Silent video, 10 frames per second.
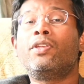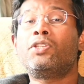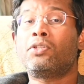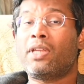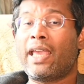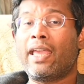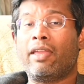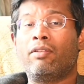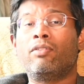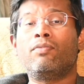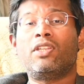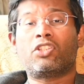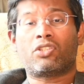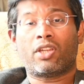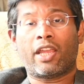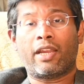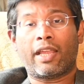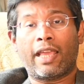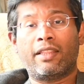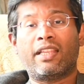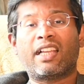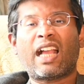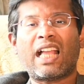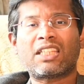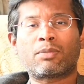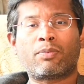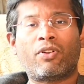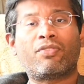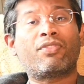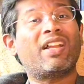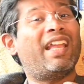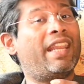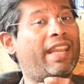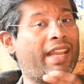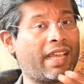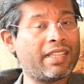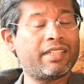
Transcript: Today, we stand at the cusp of another